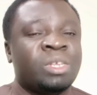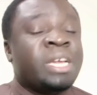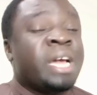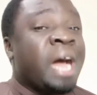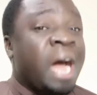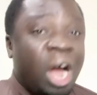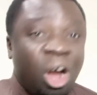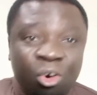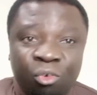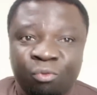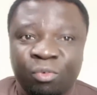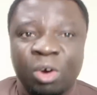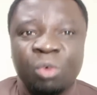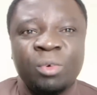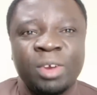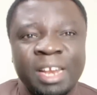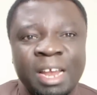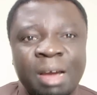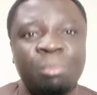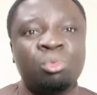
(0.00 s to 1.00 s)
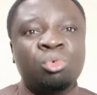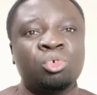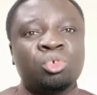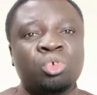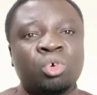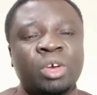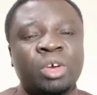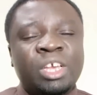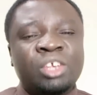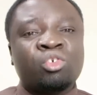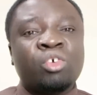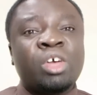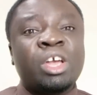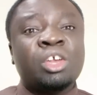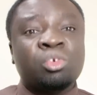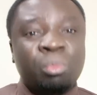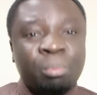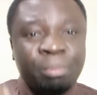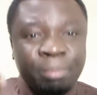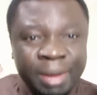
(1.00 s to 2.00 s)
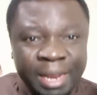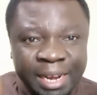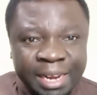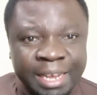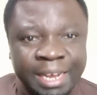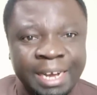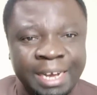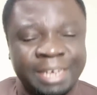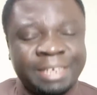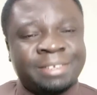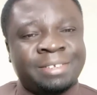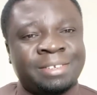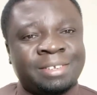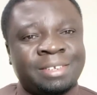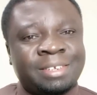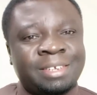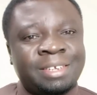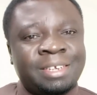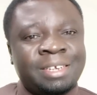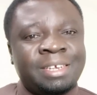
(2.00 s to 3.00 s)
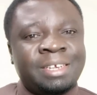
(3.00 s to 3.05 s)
how far William Ruto is going to milk us.